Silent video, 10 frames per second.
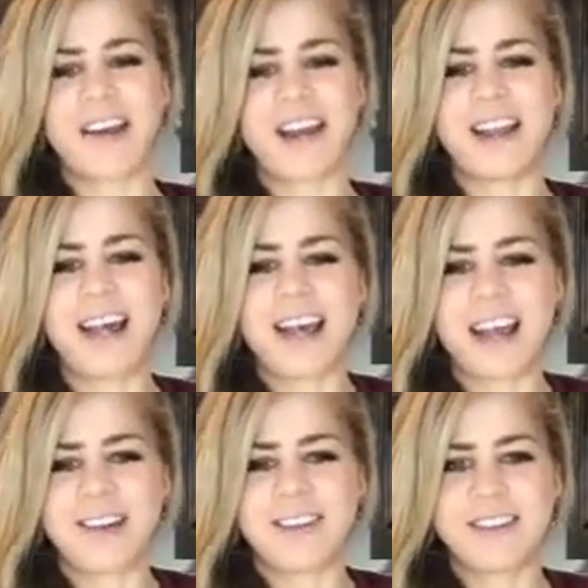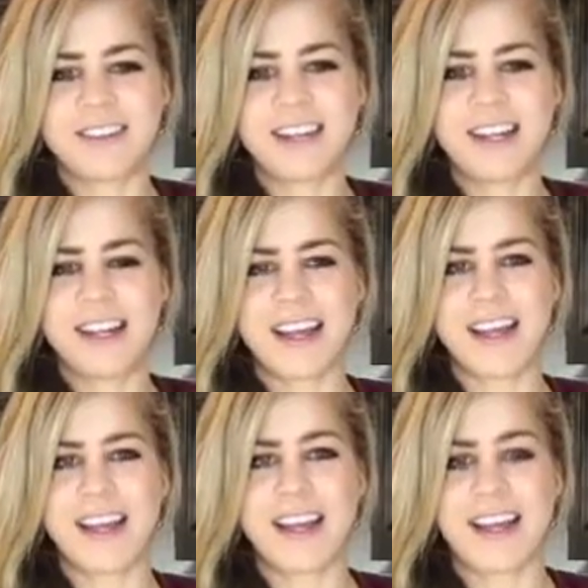And then I was sitting
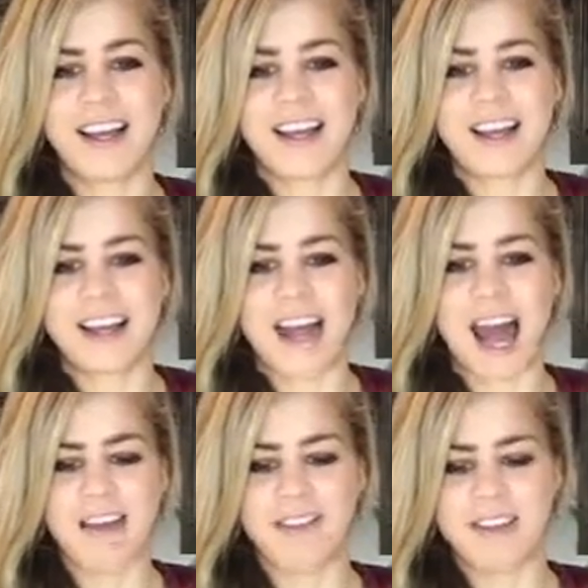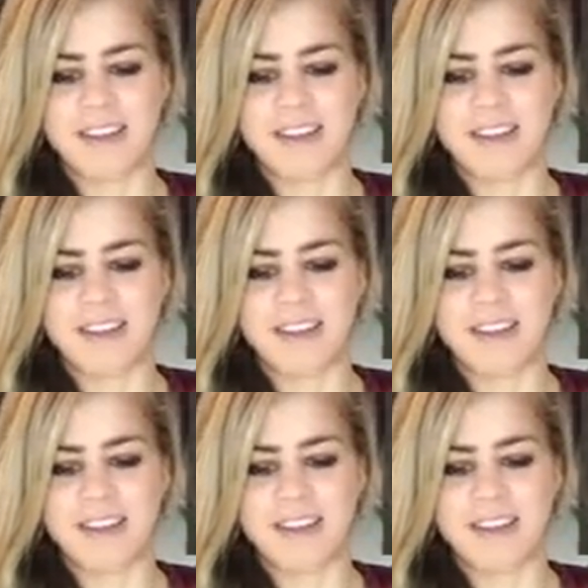there having